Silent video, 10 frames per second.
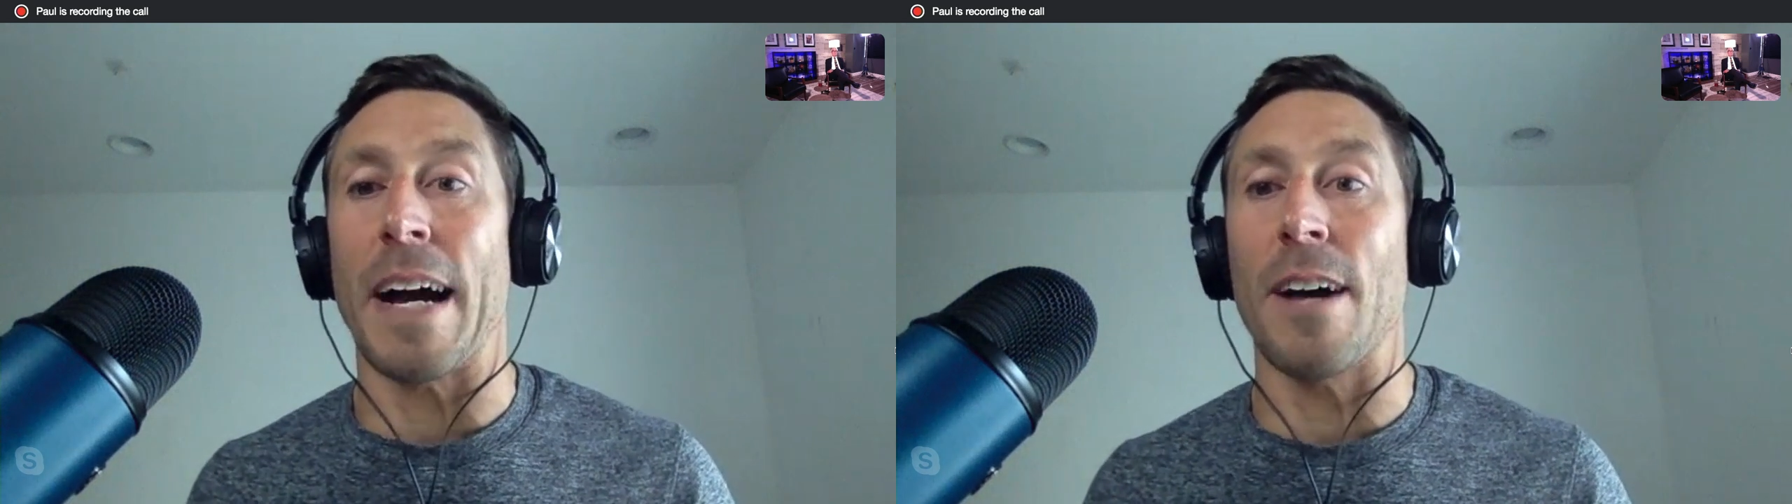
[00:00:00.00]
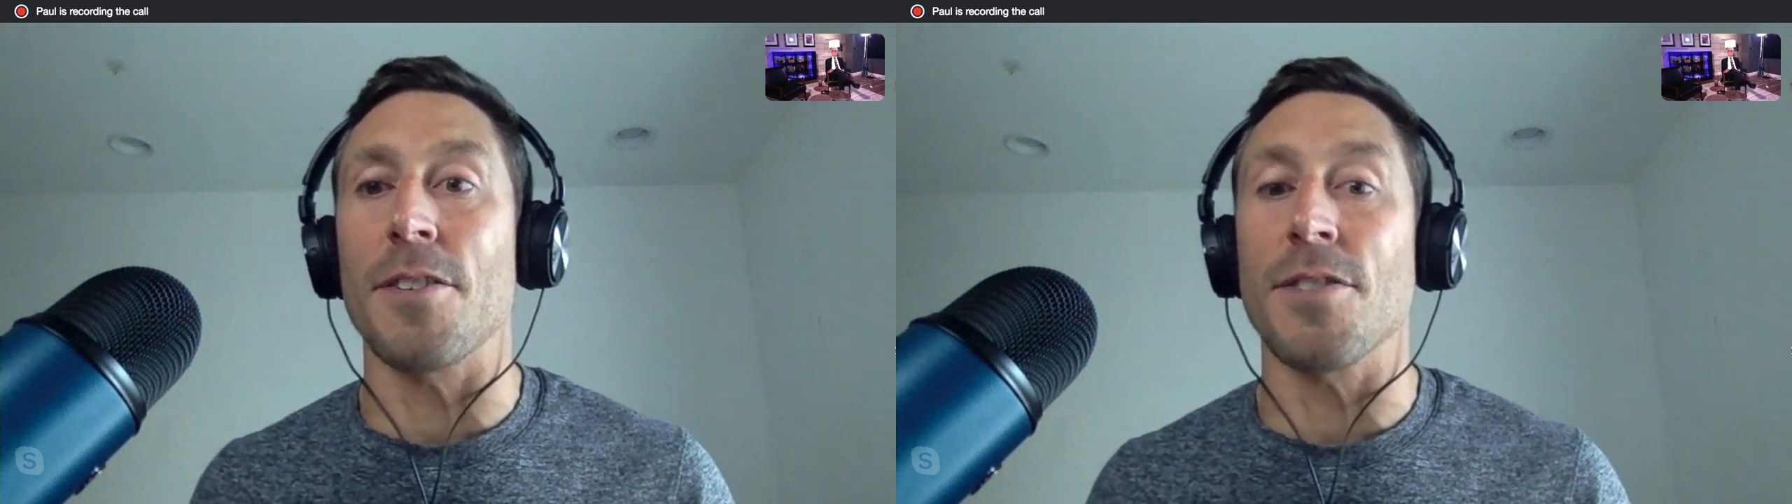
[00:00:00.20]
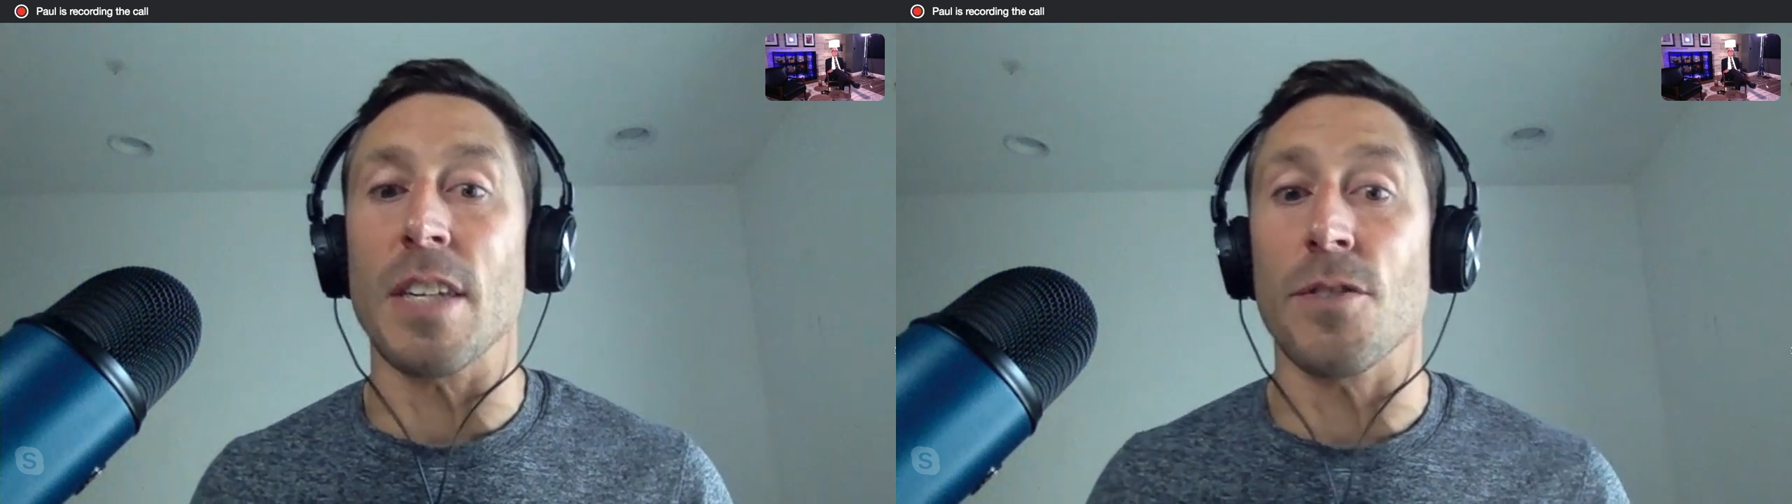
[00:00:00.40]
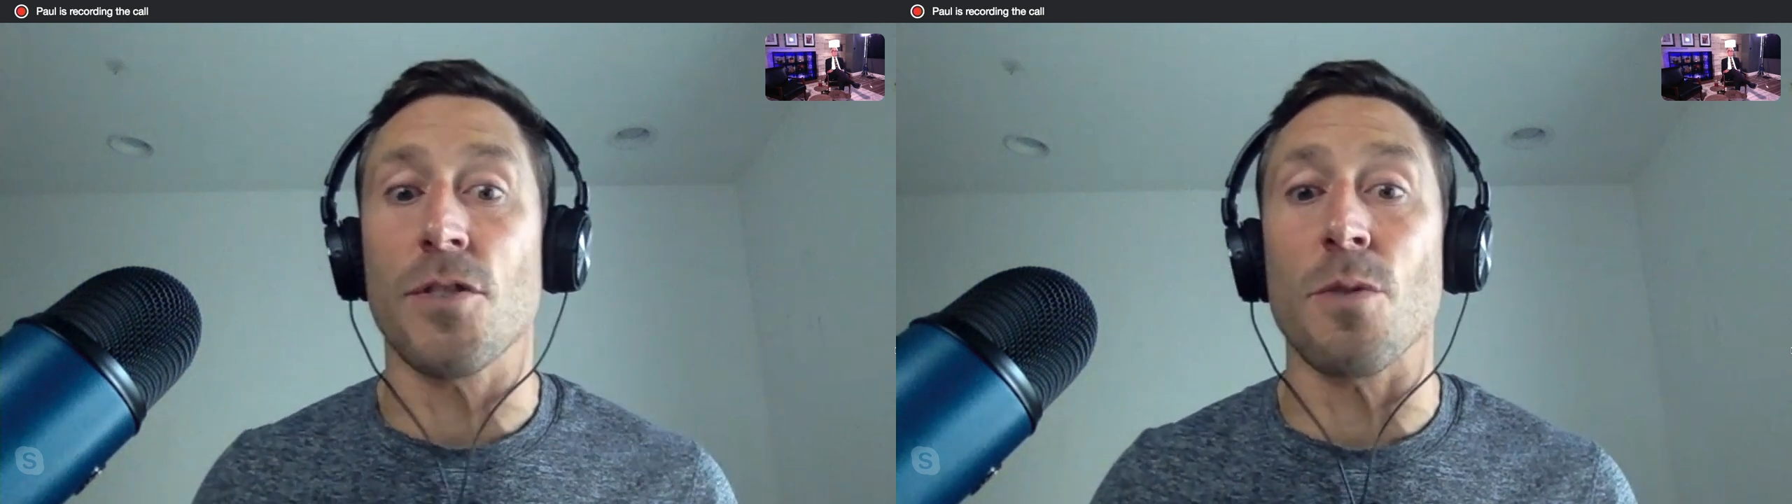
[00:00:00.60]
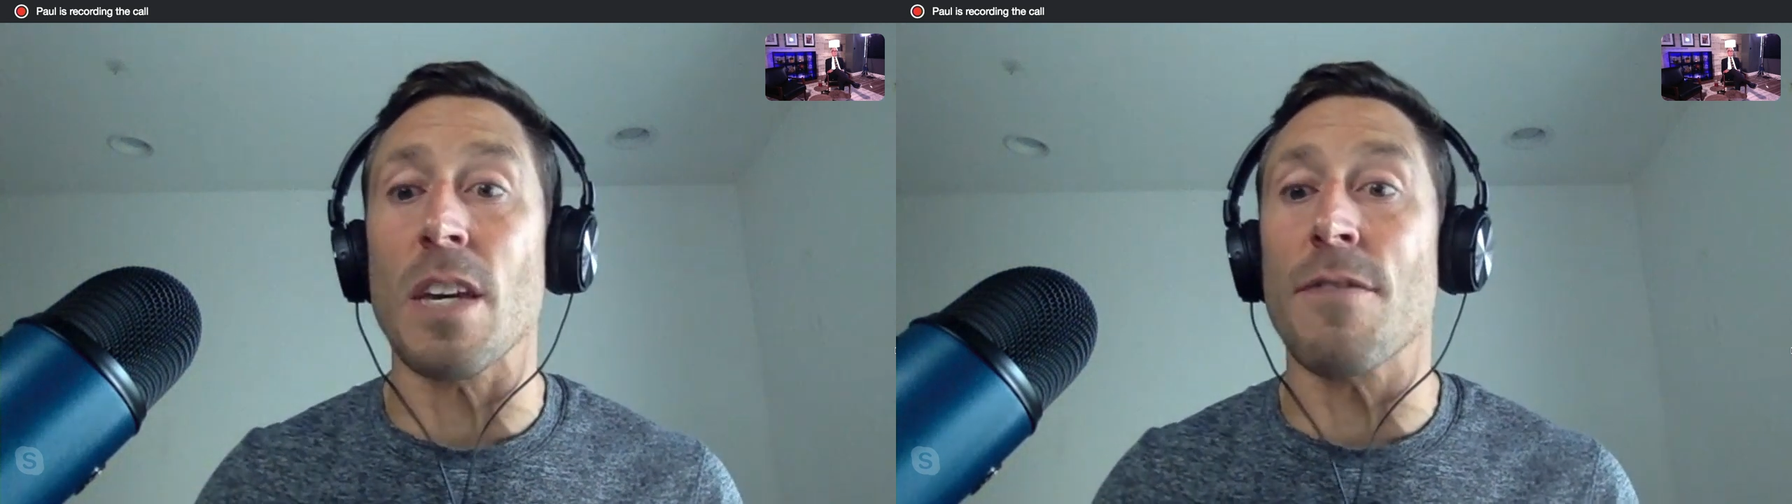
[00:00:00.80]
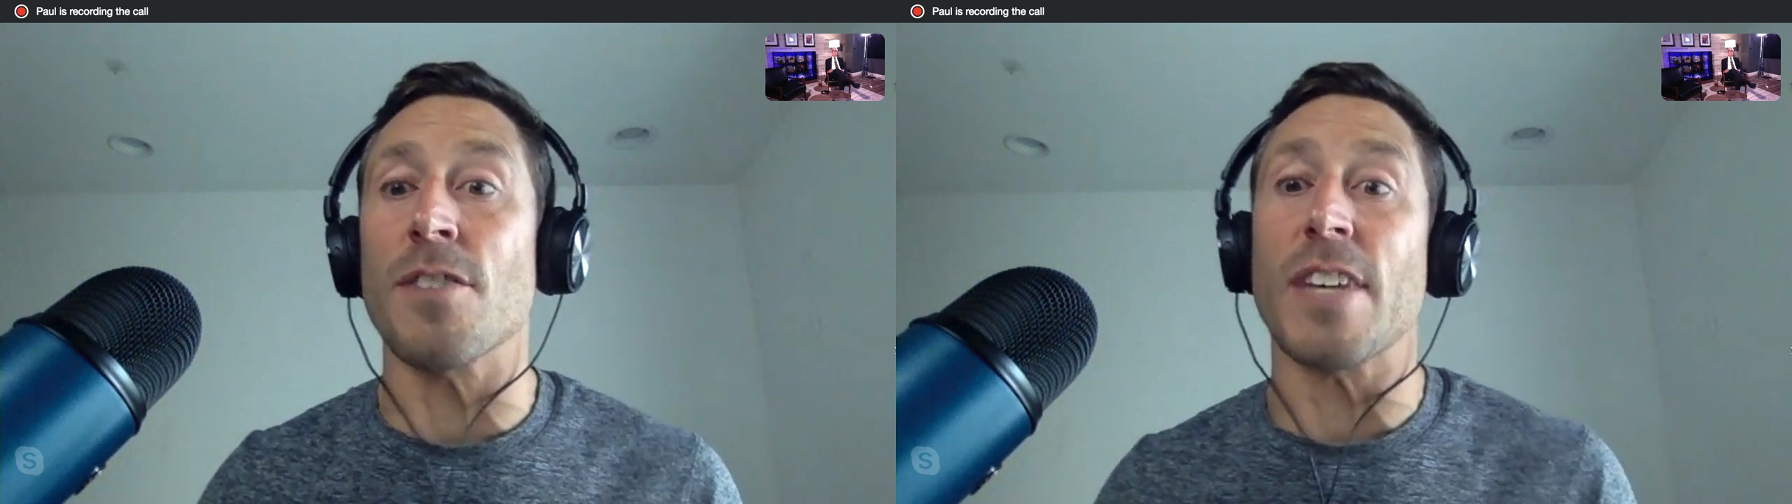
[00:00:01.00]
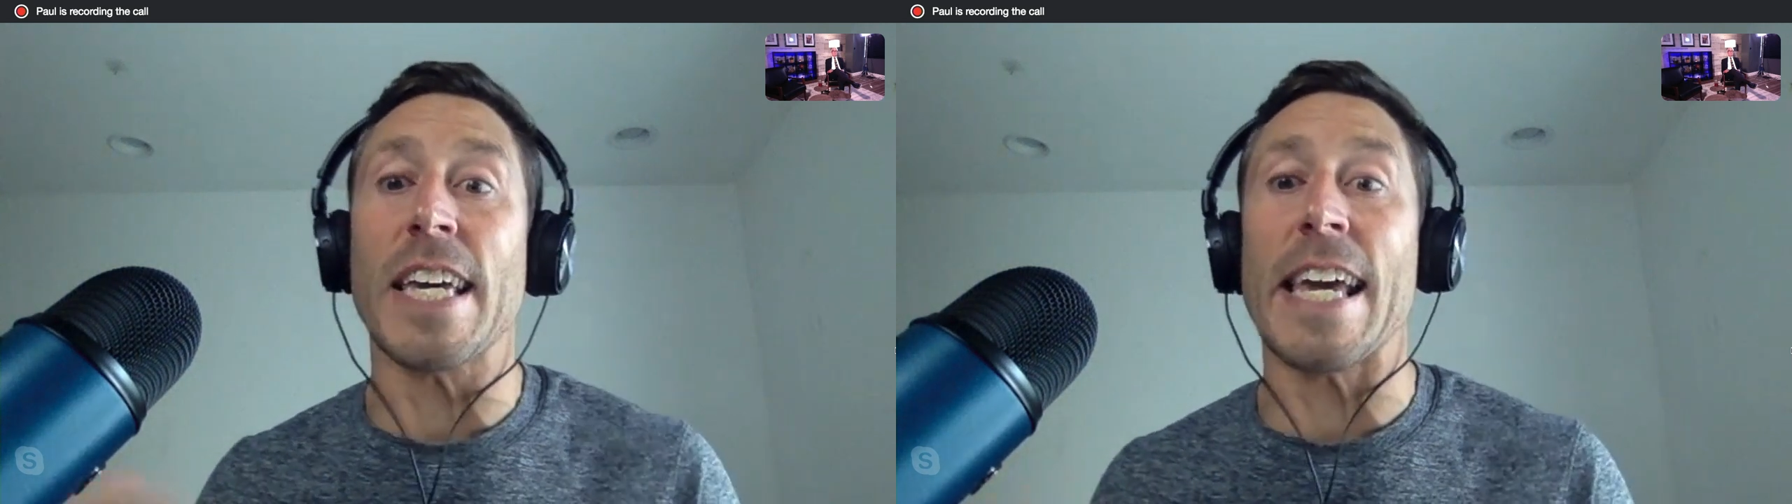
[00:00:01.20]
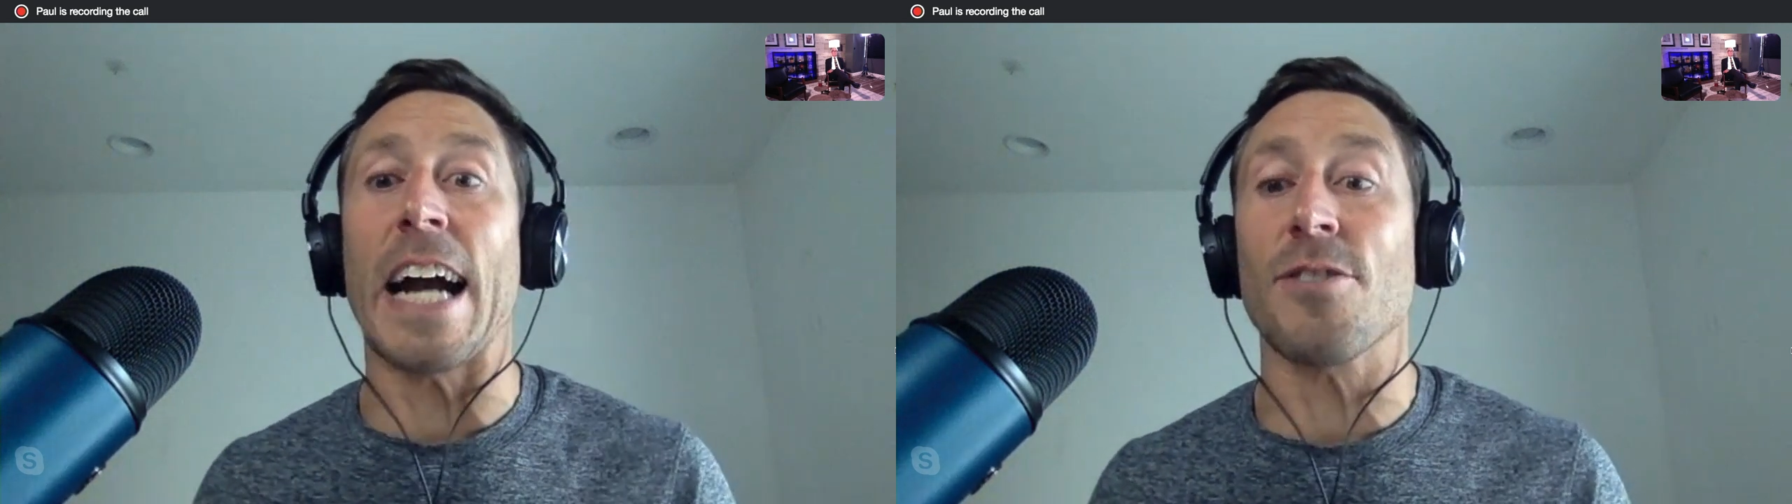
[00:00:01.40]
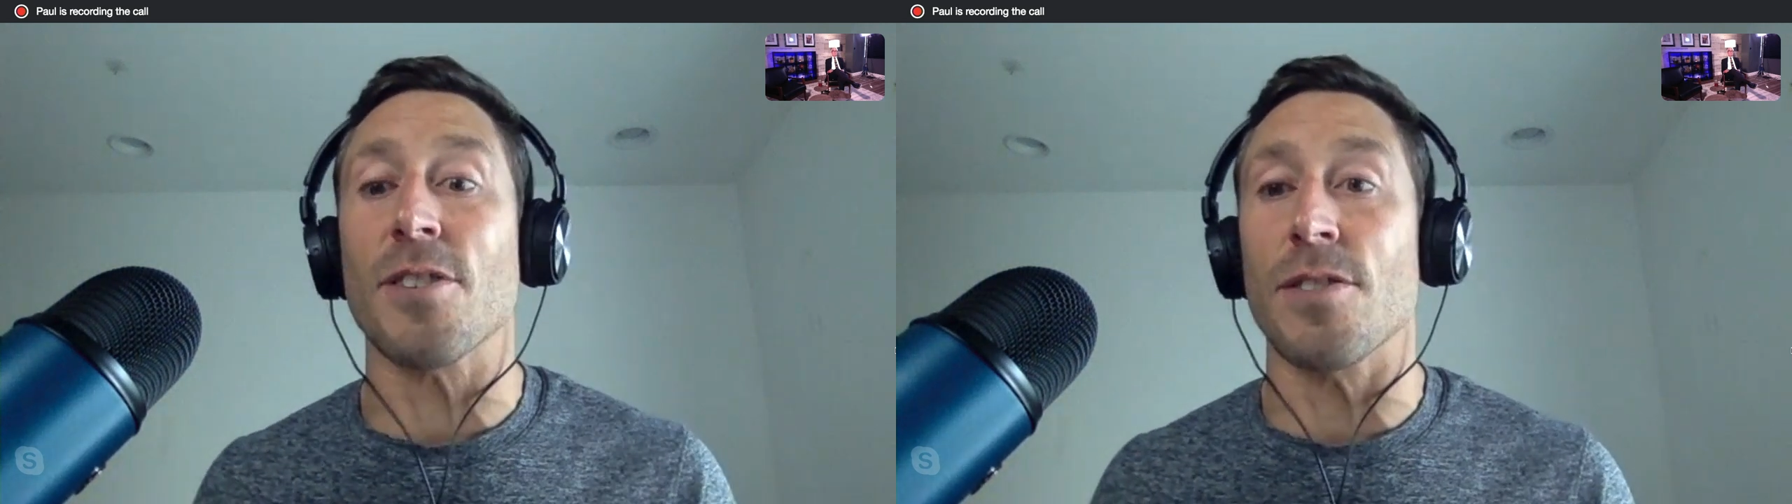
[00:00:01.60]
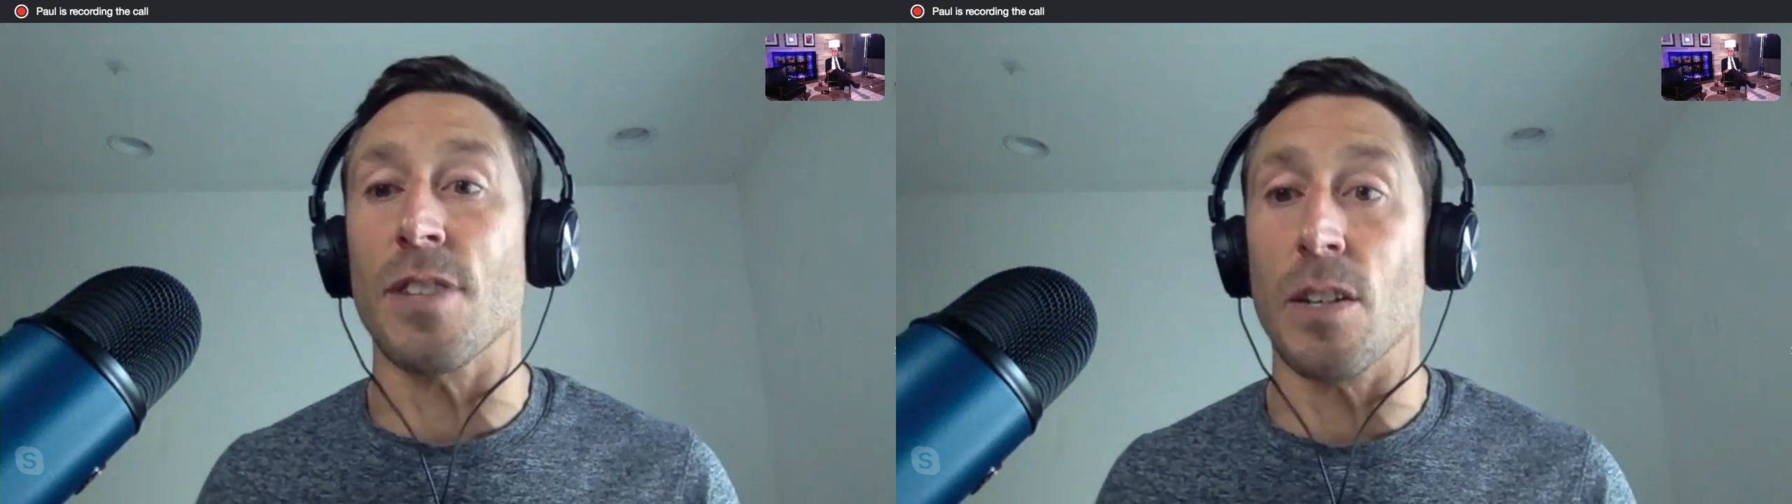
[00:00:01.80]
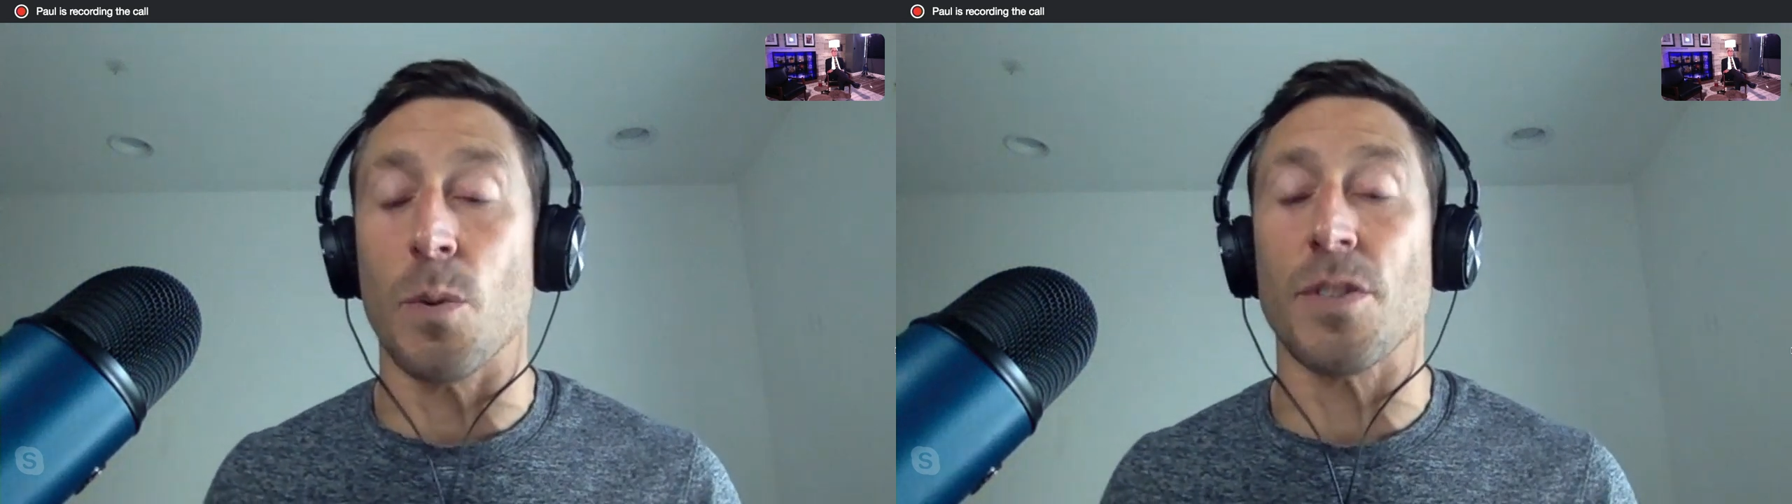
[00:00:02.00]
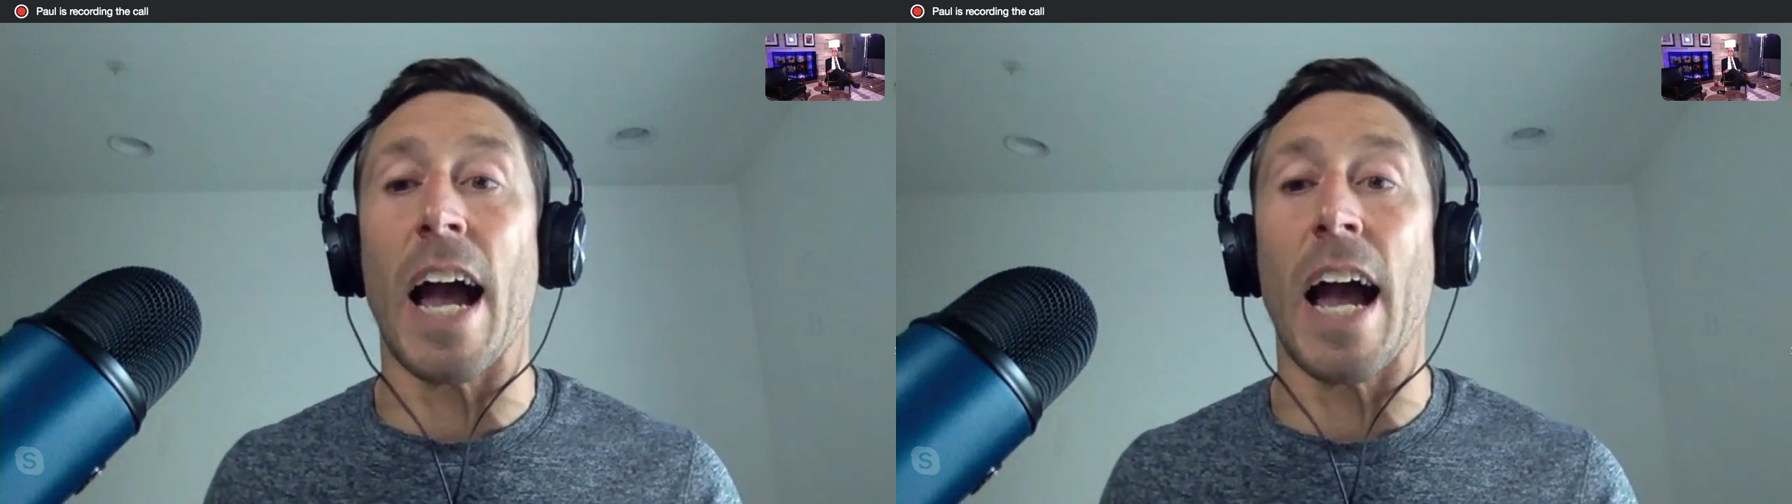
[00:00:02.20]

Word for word: bowel disease to even psychiatric disease,